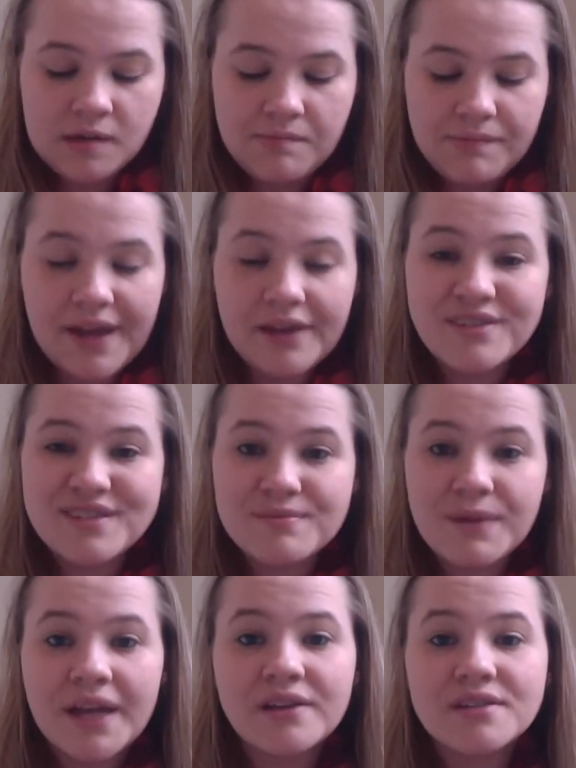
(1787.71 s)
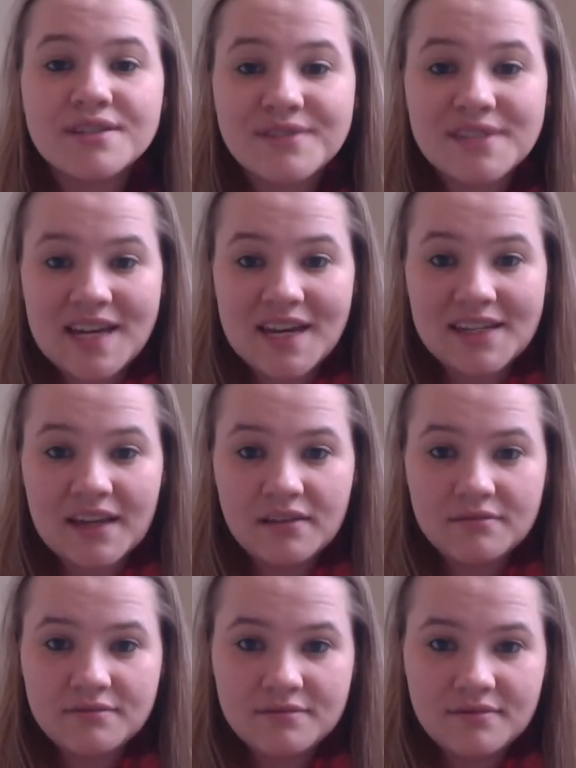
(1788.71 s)
miles and miles of stockinette
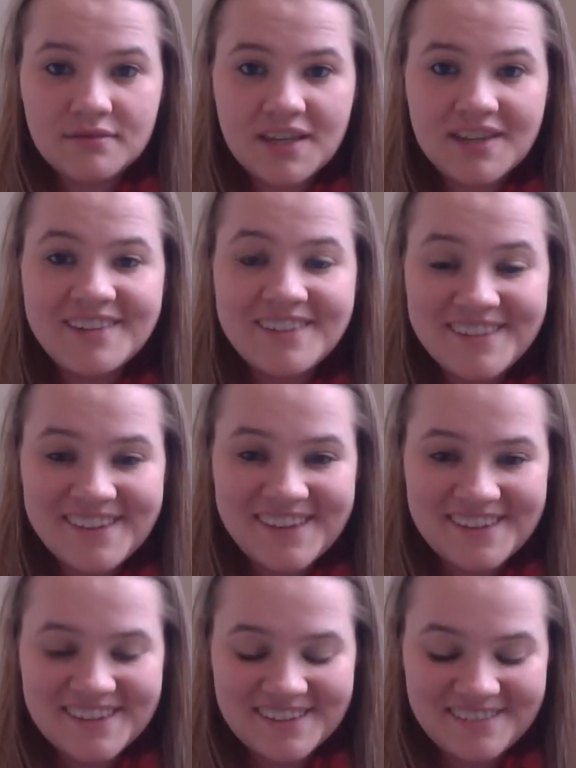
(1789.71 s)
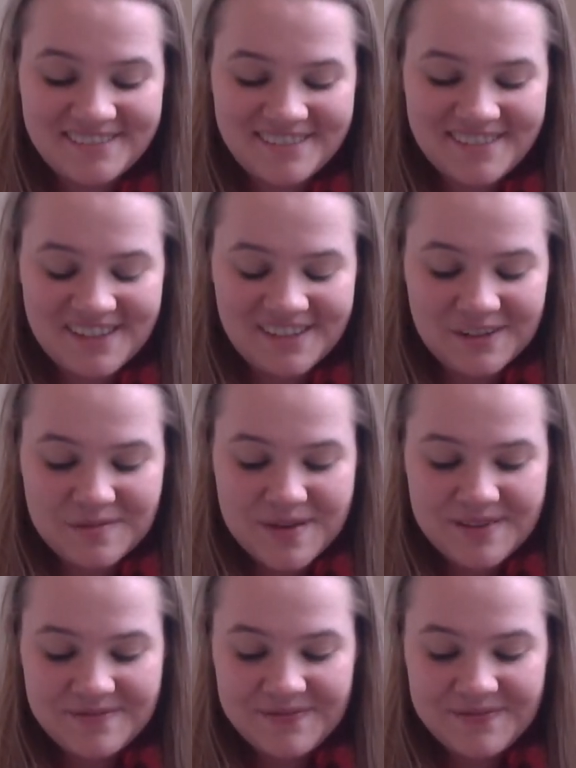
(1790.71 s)
here in a little bit.